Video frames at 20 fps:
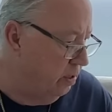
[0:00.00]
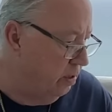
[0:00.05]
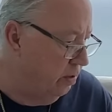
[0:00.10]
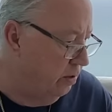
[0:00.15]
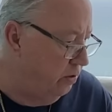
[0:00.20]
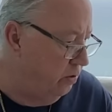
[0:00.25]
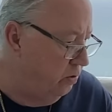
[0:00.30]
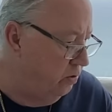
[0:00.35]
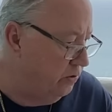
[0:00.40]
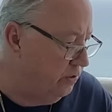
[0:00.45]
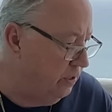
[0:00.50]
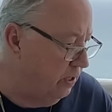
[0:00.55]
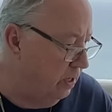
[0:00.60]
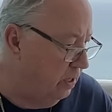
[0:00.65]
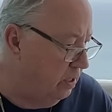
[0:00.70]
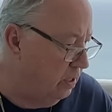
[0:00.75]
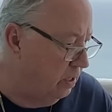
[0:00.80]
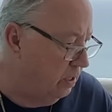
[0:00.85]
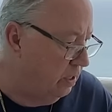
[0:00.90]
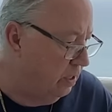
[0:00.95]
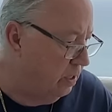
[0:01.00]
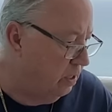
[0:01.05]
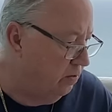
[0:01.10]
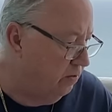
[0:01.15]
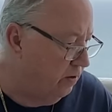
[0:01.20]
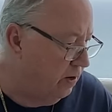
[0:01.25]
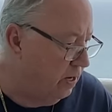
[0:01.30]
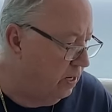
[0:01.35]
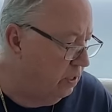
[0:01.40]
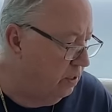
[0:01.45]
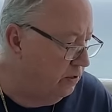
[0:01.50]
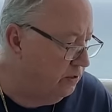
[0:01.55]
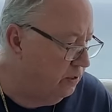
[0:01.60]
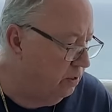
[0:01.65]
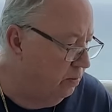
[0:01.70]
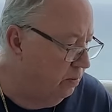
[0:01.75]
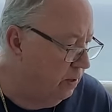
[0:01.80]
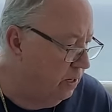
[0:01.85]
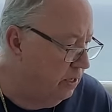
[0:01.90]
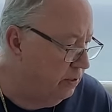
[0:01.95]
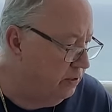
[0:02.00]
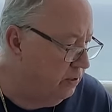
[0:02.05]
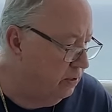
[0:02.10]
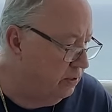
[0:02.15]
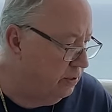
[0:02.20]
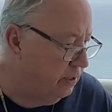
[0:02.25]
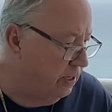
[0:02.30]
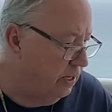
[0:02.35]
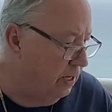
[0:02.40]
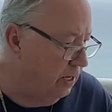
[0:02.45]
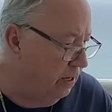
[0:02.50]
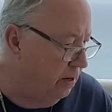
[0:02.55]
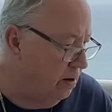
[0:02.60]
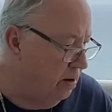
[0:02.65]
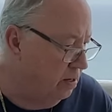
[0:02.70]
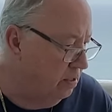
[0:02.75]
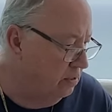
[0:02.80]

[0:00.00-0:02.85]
are you seeing a lot of violence in Manta today?